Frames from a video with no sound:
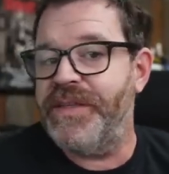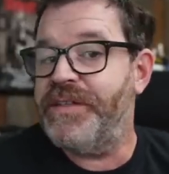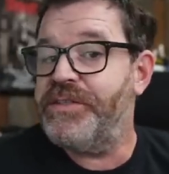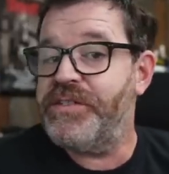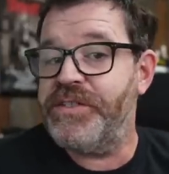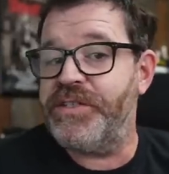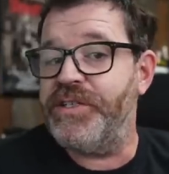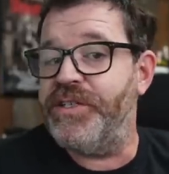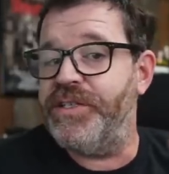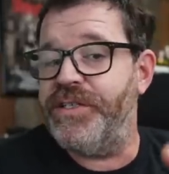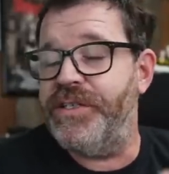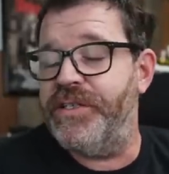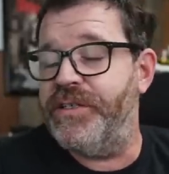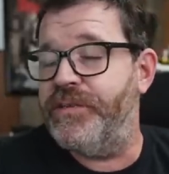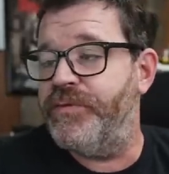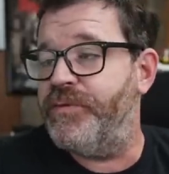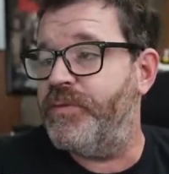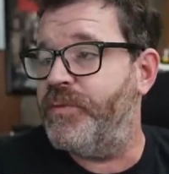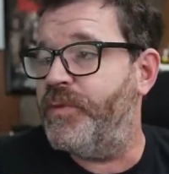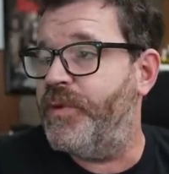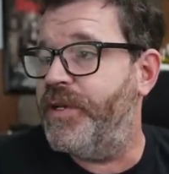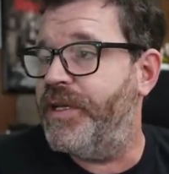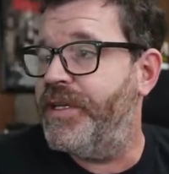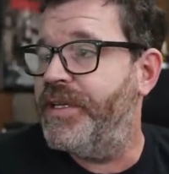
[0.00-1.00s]
A good year for
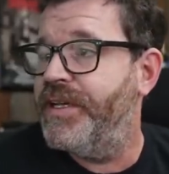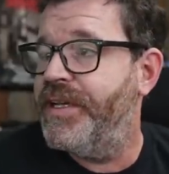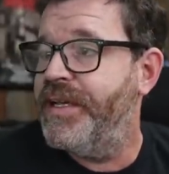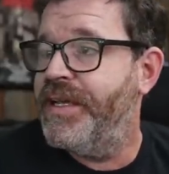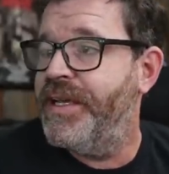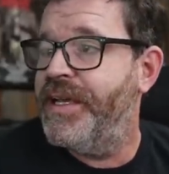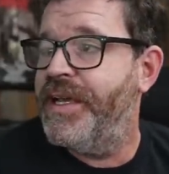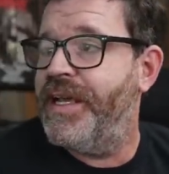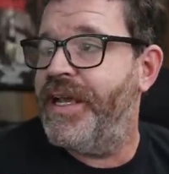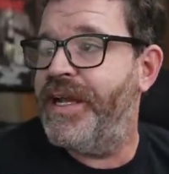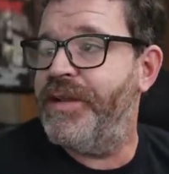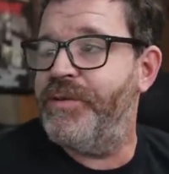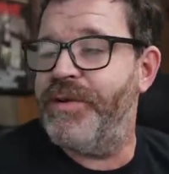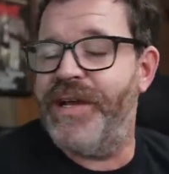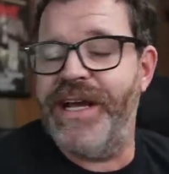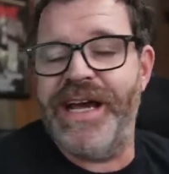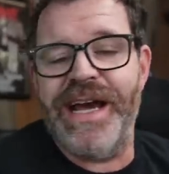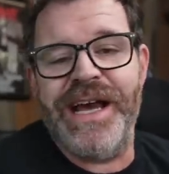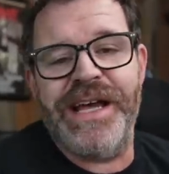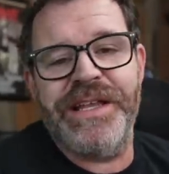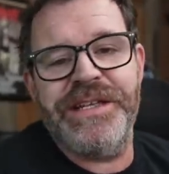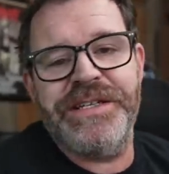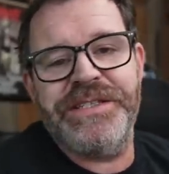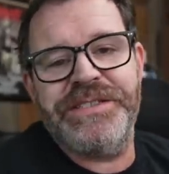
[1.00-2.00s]
me. Anyway,
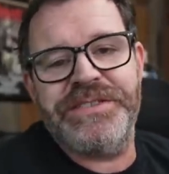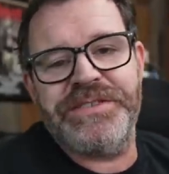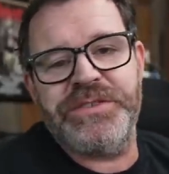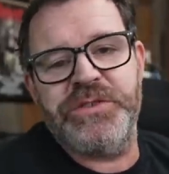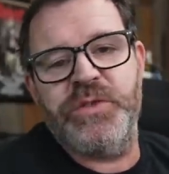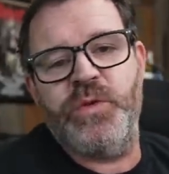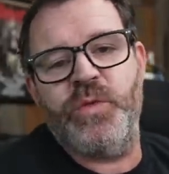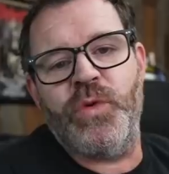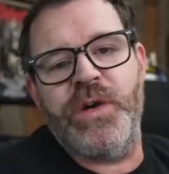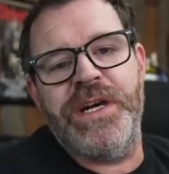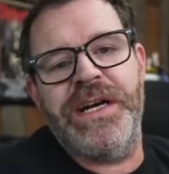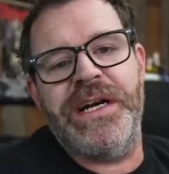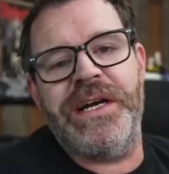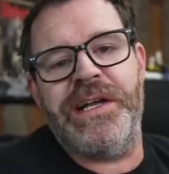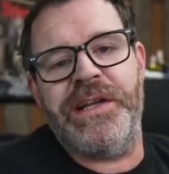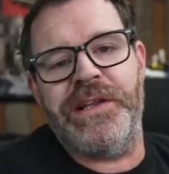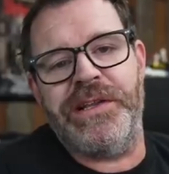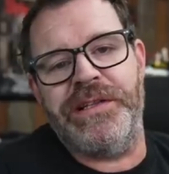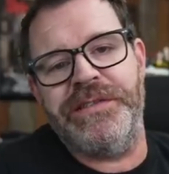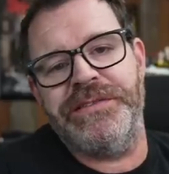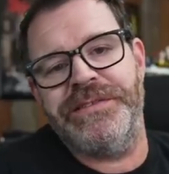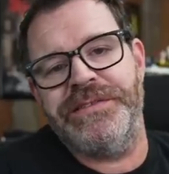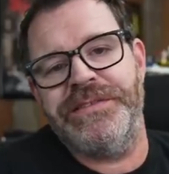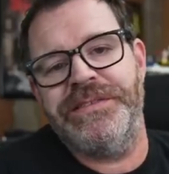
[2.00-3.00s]
Alex
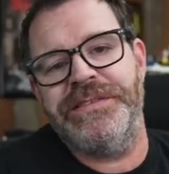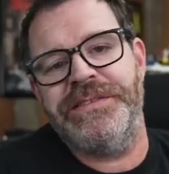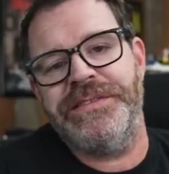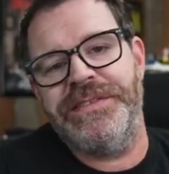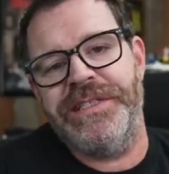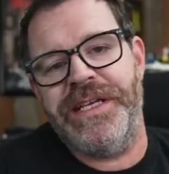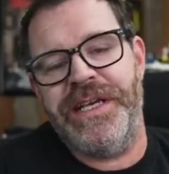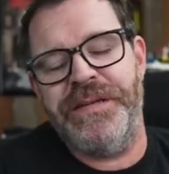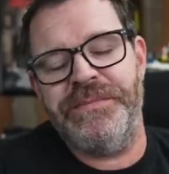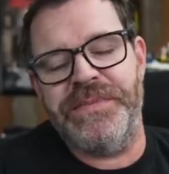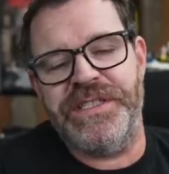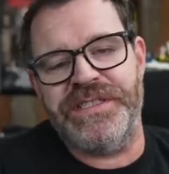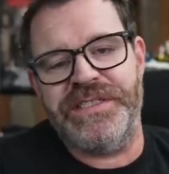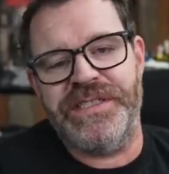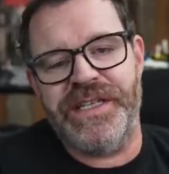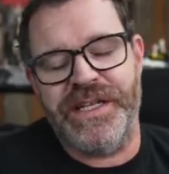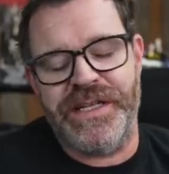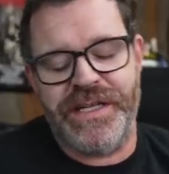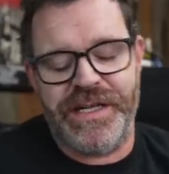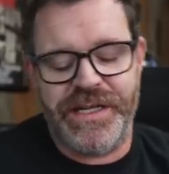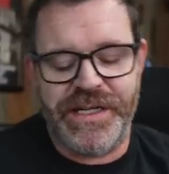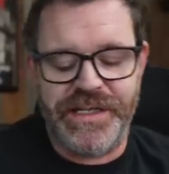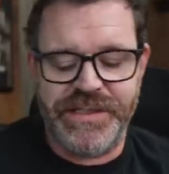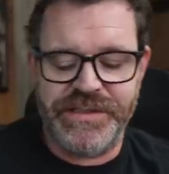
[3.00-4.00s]
Grell came to
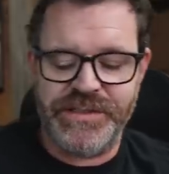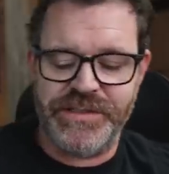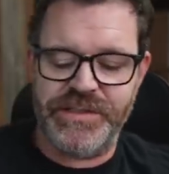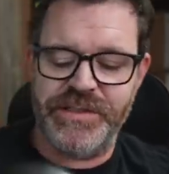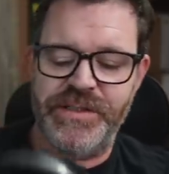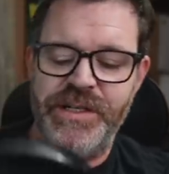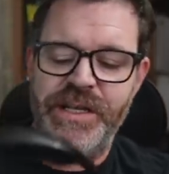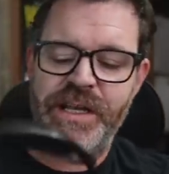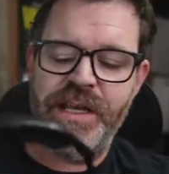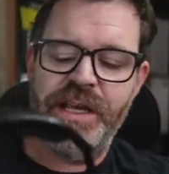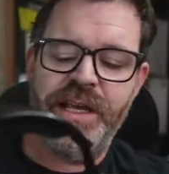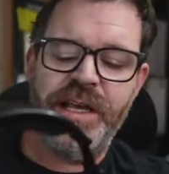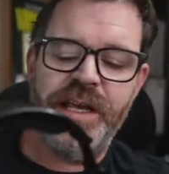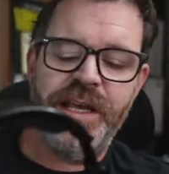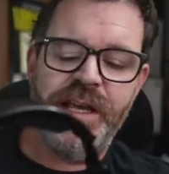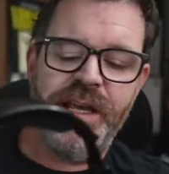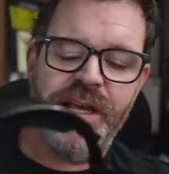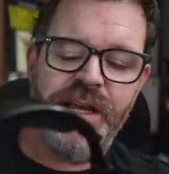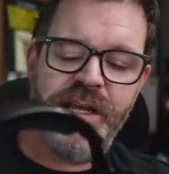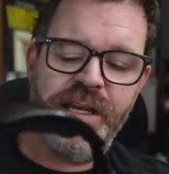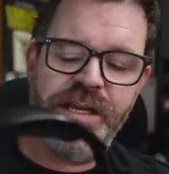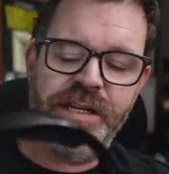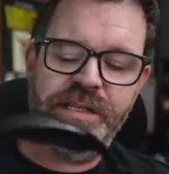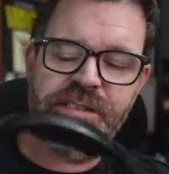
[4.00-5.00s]
Sennheiser
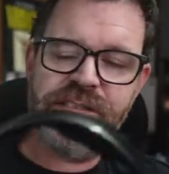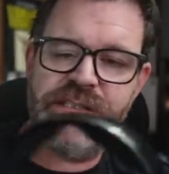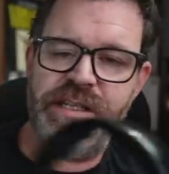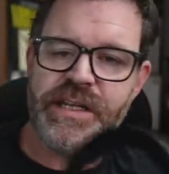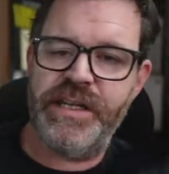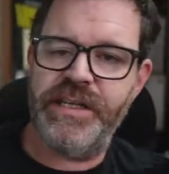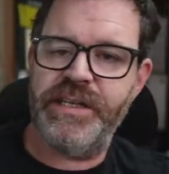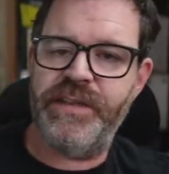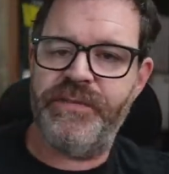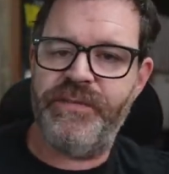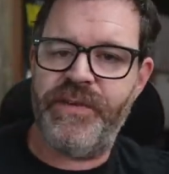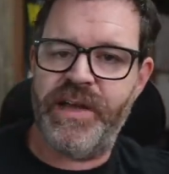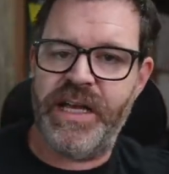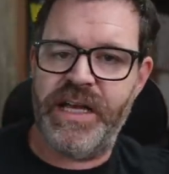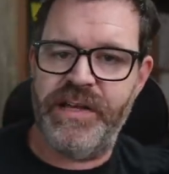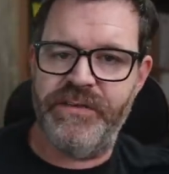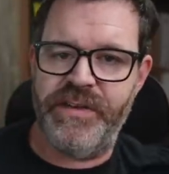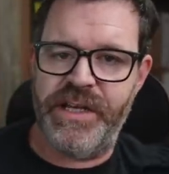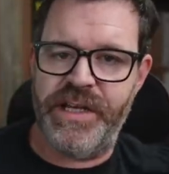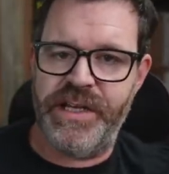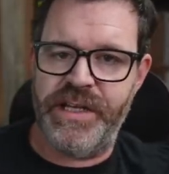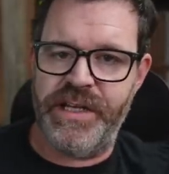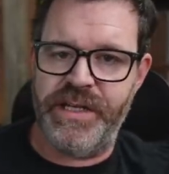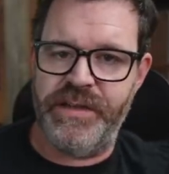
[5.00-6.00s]
And he designed the
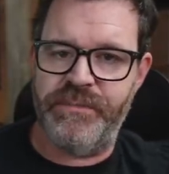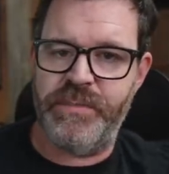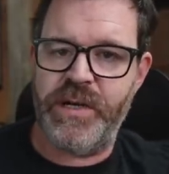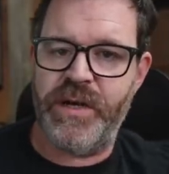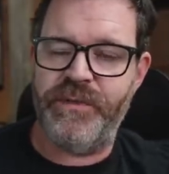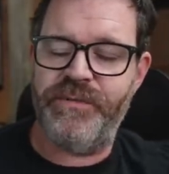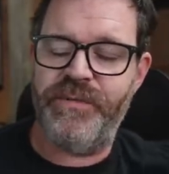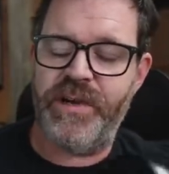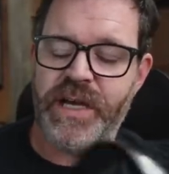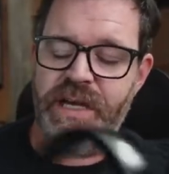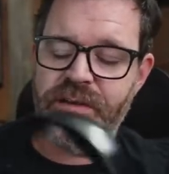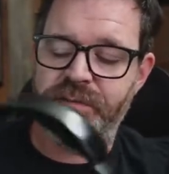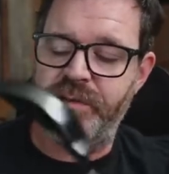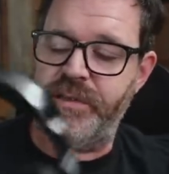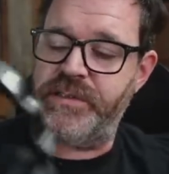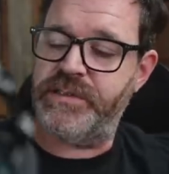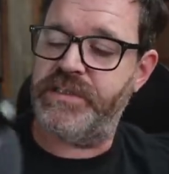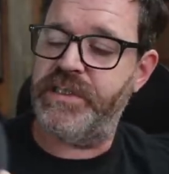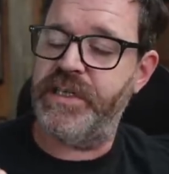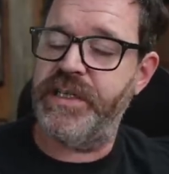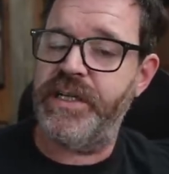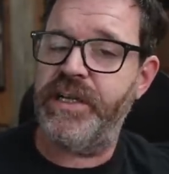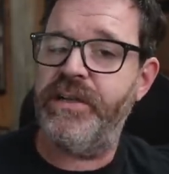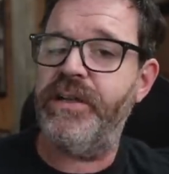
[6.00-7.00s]
580. About 5 years
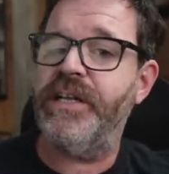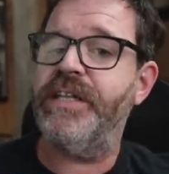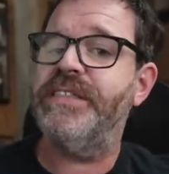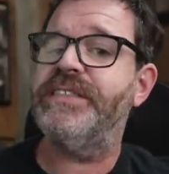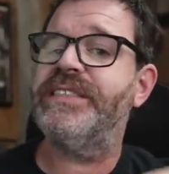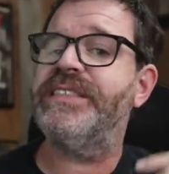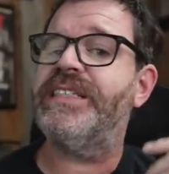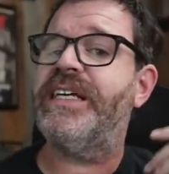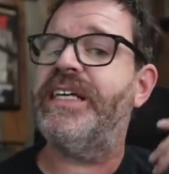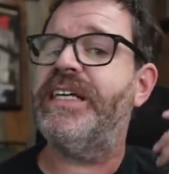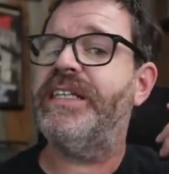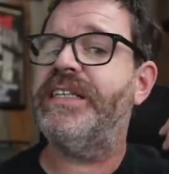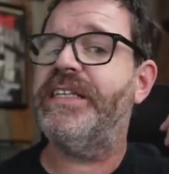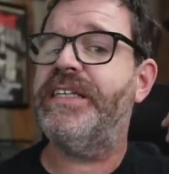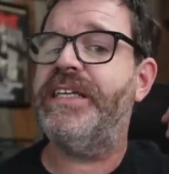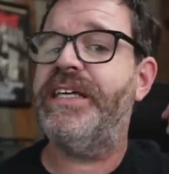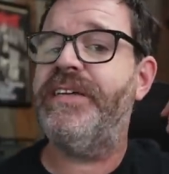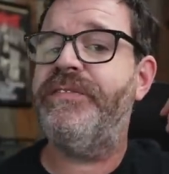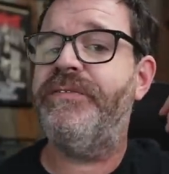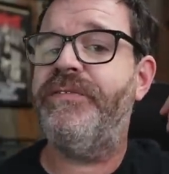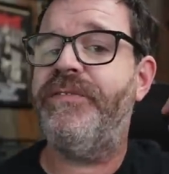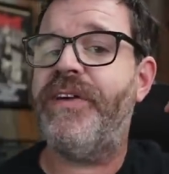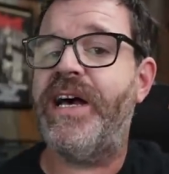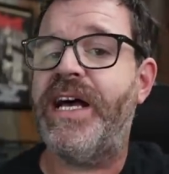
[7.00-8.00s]
later, he designed
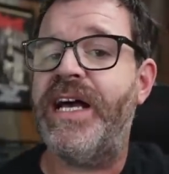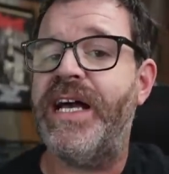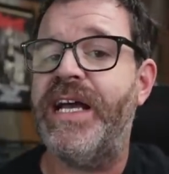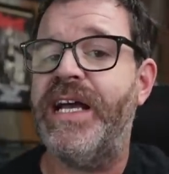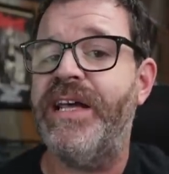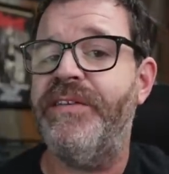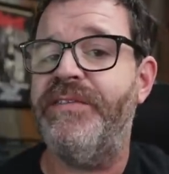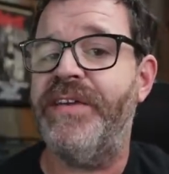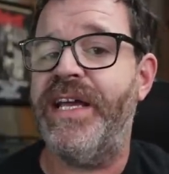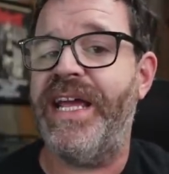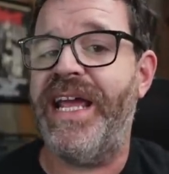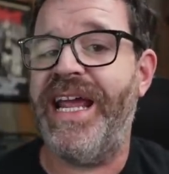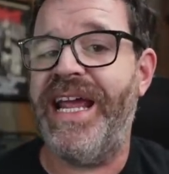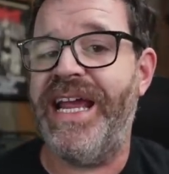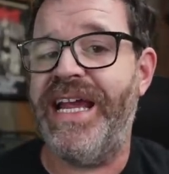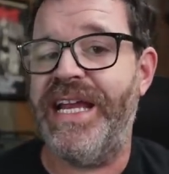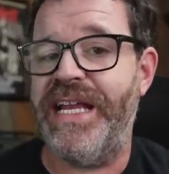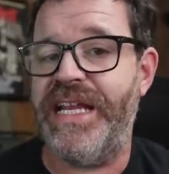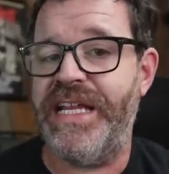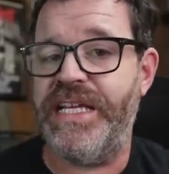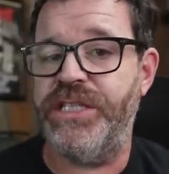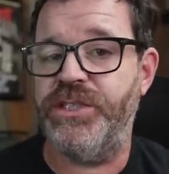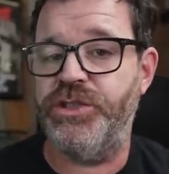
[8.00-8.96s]
the 580